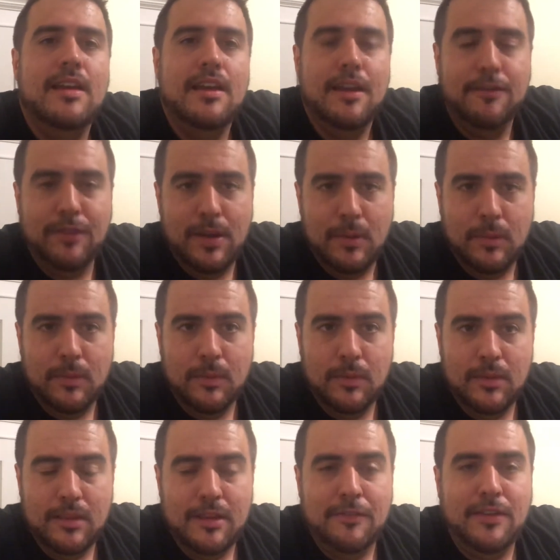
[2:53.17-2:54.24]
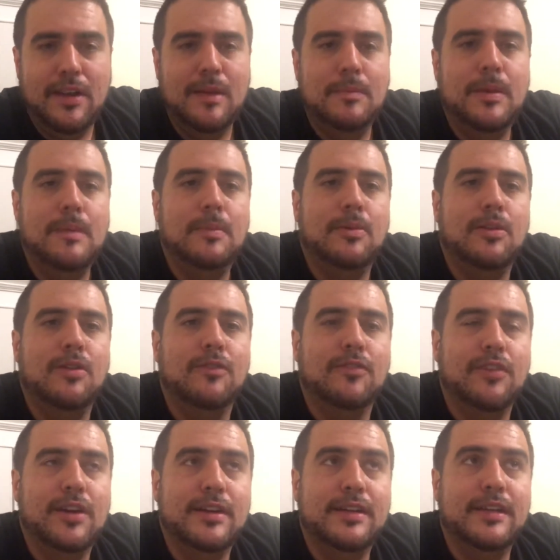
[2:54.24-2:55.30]
if I had people
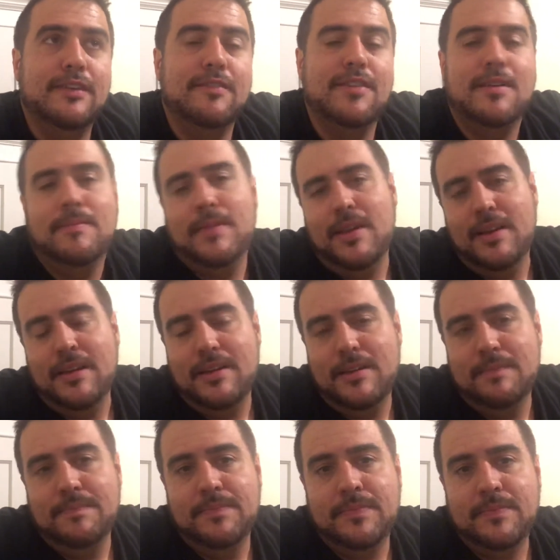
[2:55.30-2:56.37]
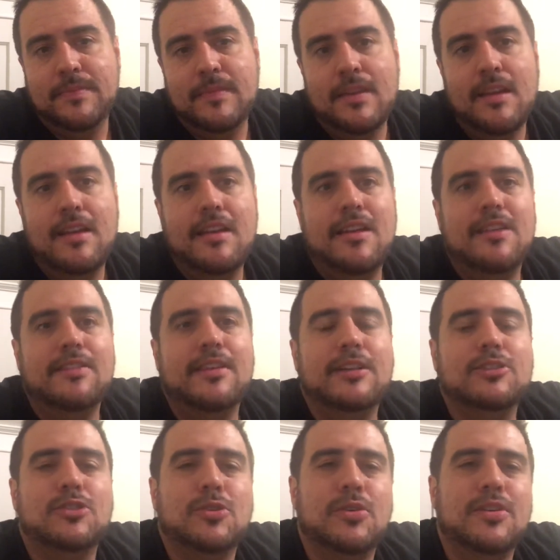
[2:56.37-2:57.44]
over, I'd give them that, and they
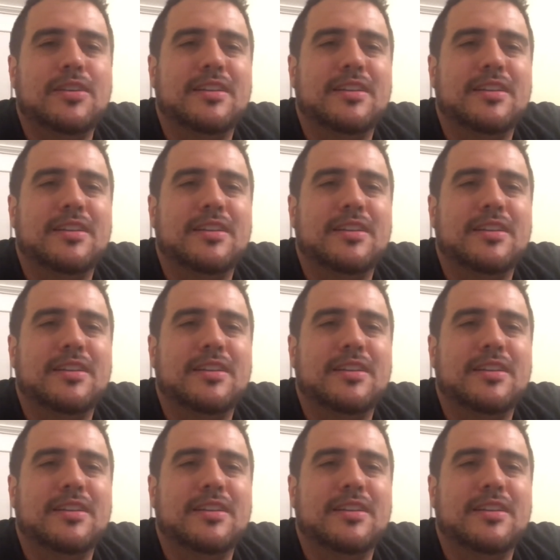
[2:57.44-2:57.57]
enjoyed it.